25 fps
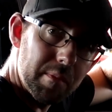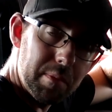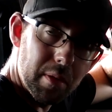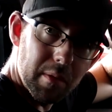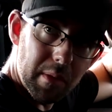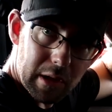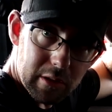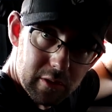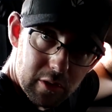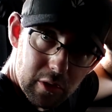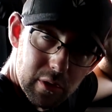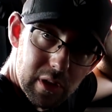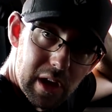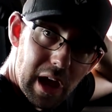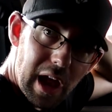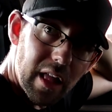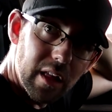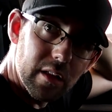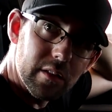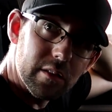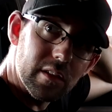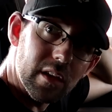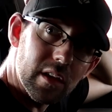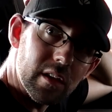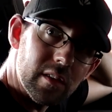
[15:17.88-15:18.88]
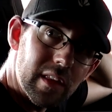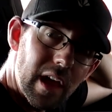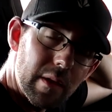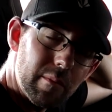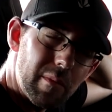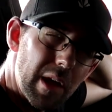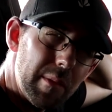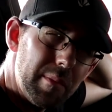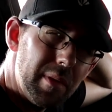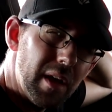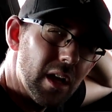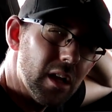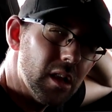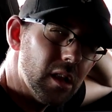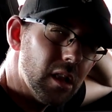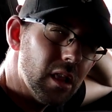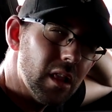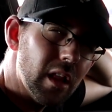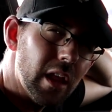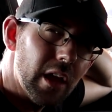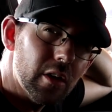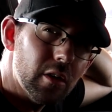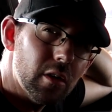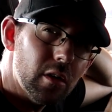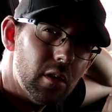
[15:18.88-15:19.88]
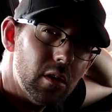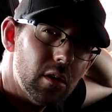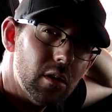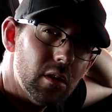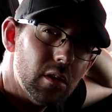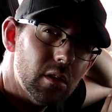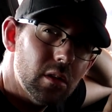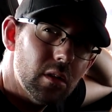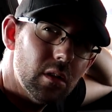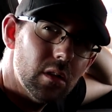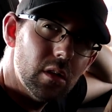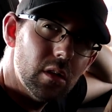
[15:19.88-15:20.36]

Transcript: I'll put about 2 gallons in. That might be a little